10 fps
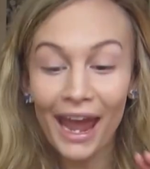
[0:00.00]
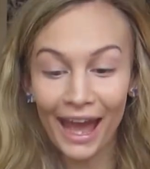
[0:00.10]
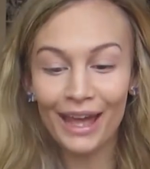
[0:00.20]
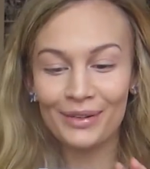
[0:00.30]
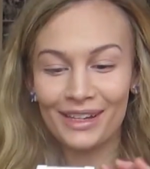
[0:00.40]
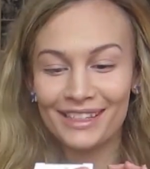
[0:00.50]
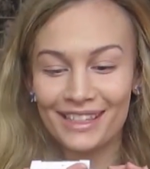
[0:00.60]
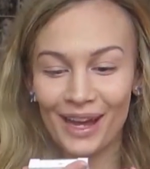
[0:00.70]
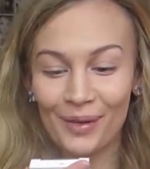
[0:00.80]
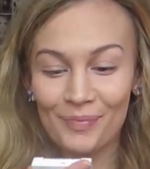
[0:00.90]
Anyways,
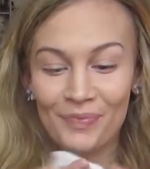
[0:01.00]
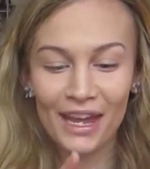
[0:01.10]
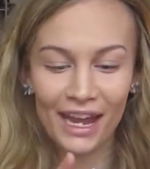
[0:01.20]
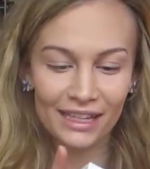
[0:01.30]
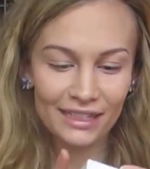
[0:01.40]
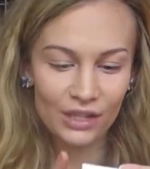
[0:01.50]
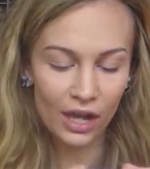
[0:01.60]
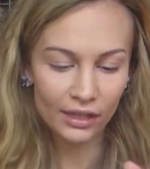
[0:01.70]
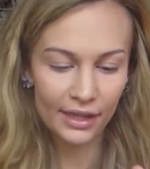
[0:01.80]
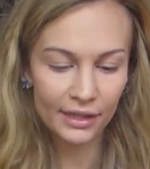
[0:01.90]
it's
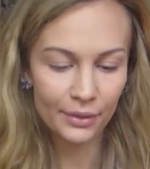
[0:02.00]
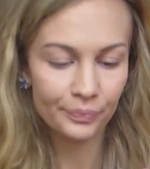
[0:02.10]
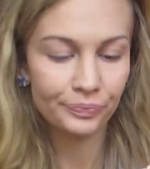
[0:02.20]
got like